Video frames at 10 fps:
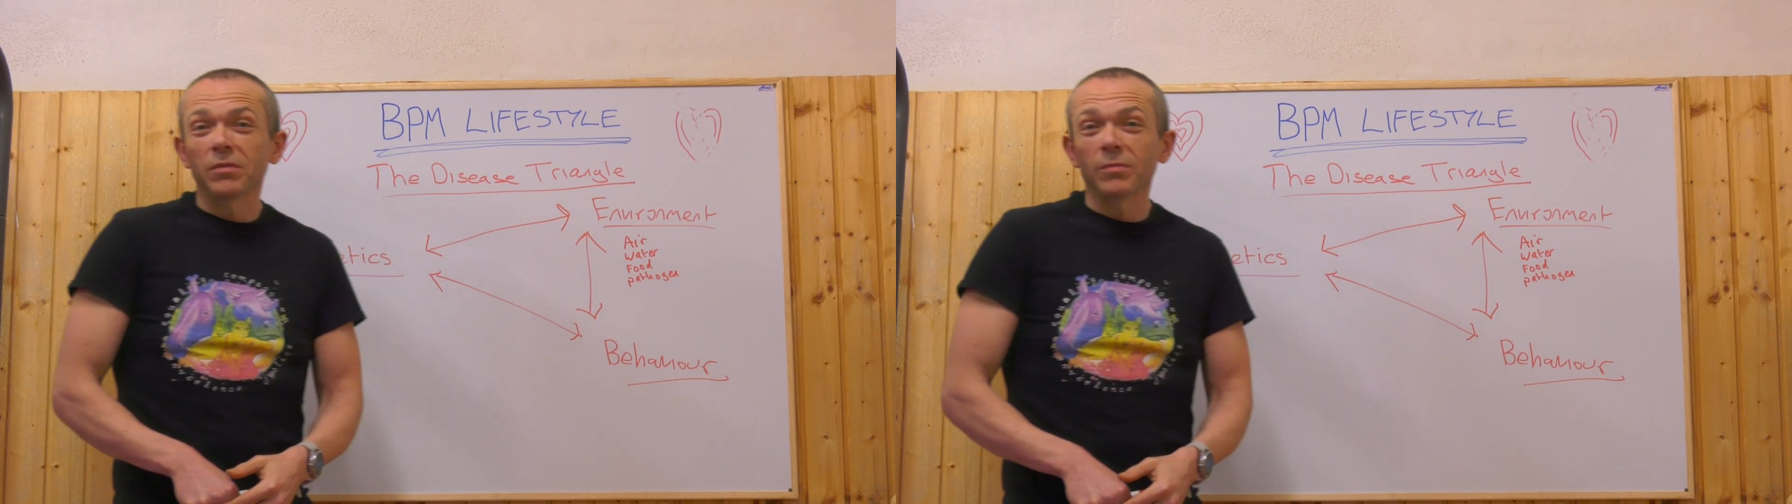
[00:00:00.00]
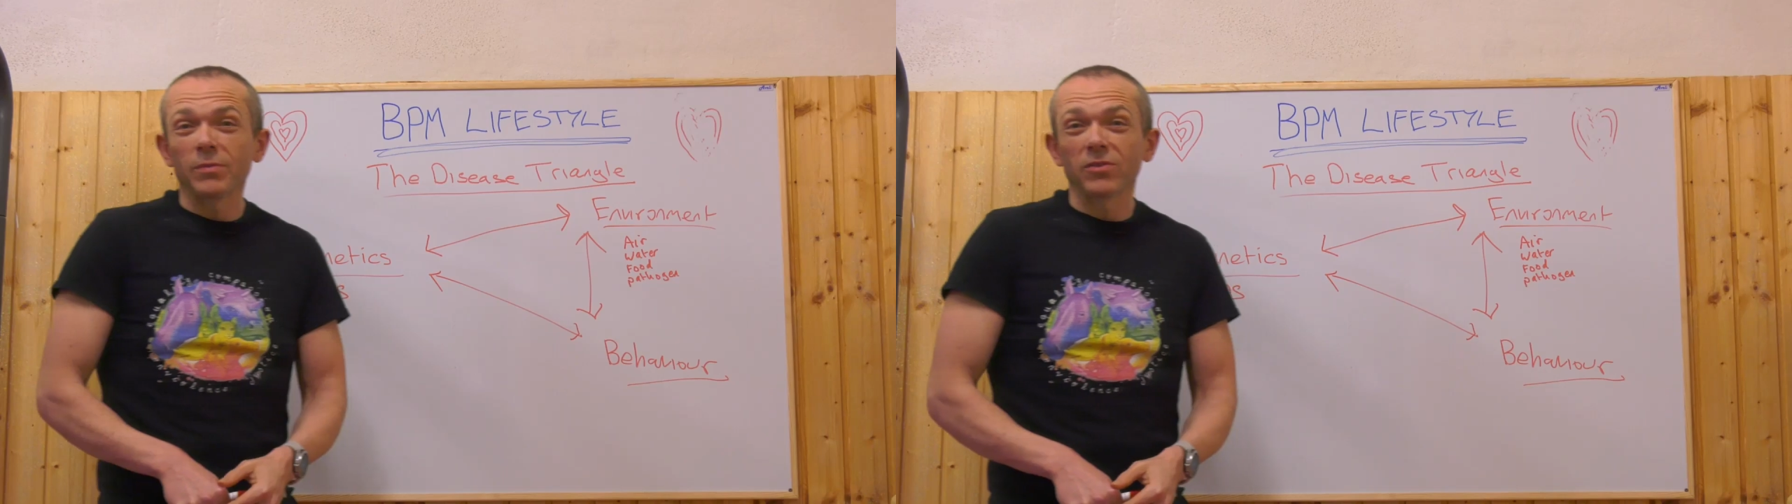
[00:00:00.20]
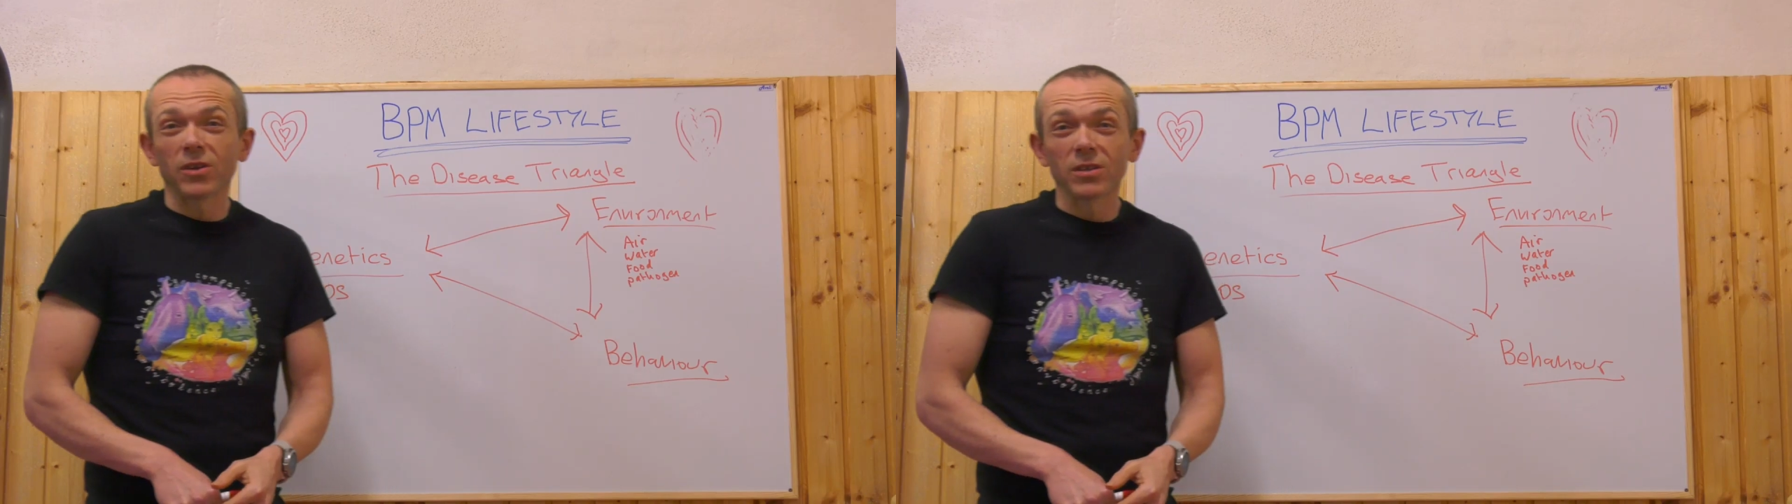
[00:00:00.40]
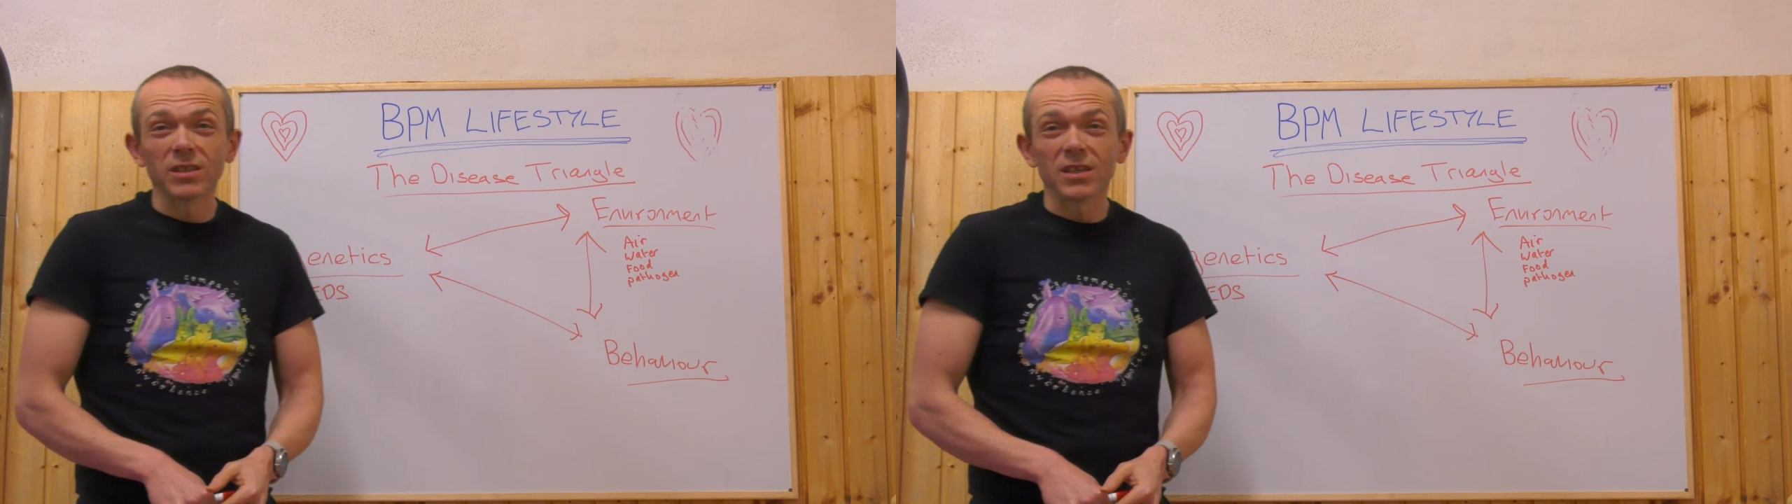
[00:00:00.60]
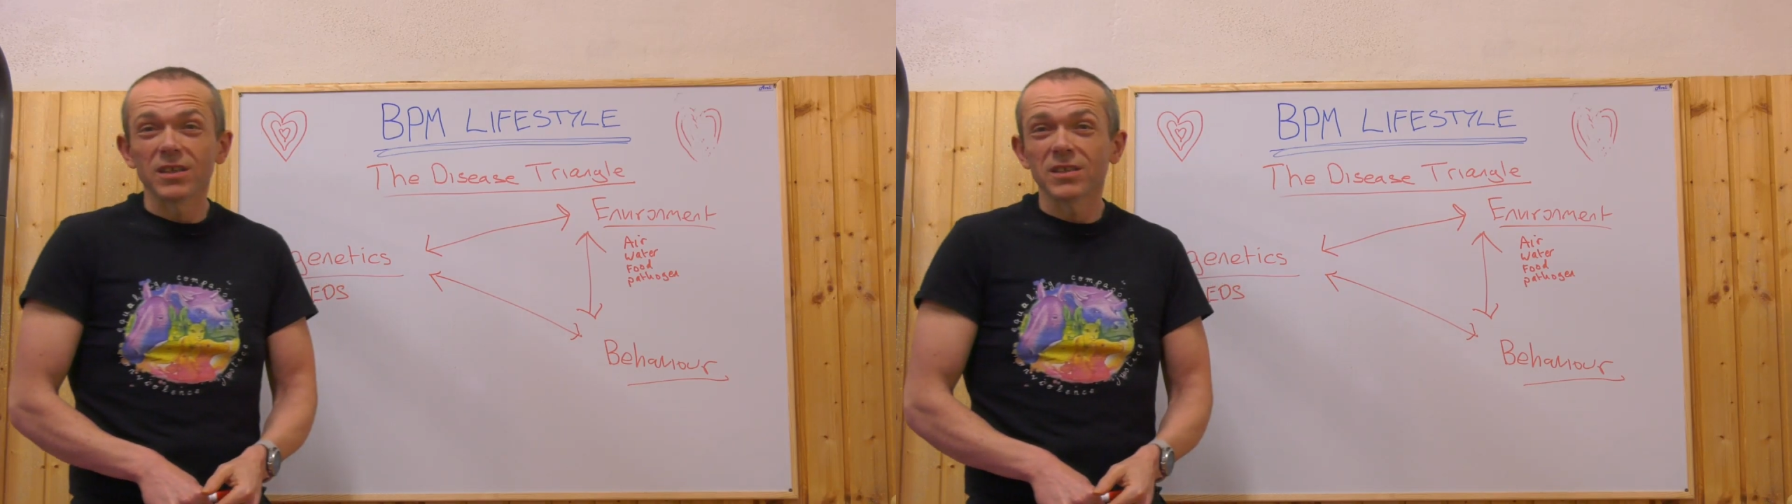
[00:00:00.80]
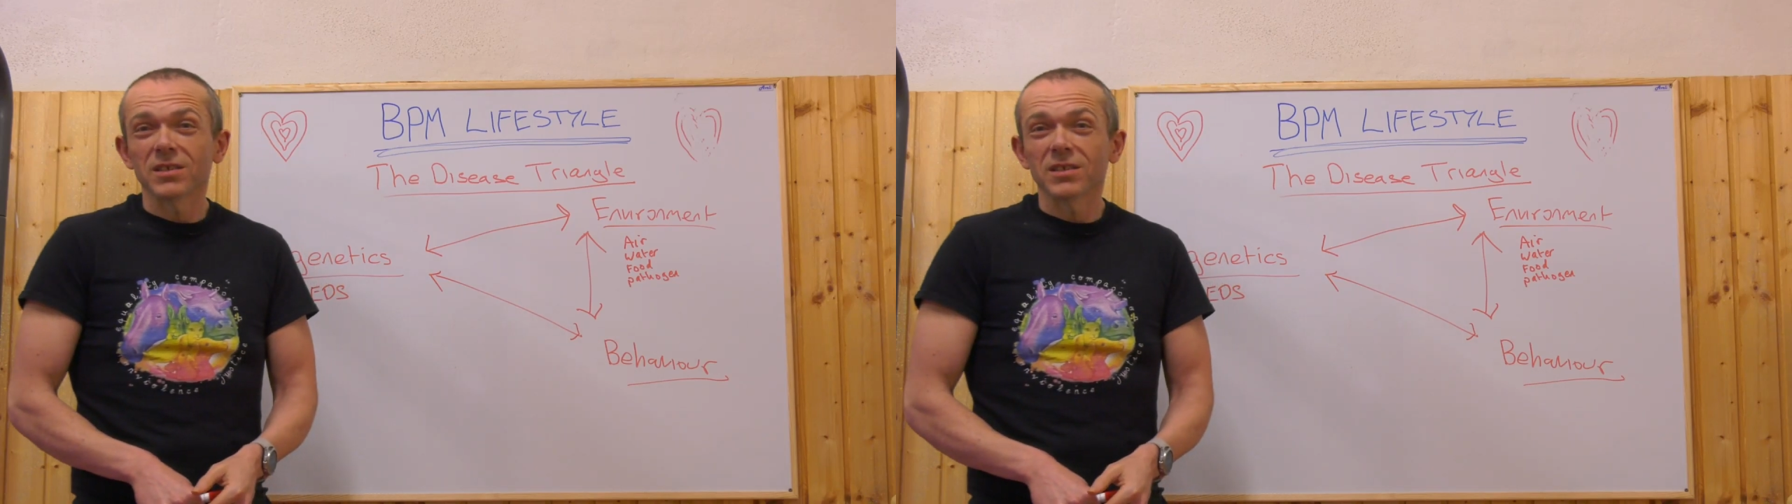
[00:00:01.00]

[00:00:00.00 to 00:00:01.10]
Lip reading: Maybe 30 years?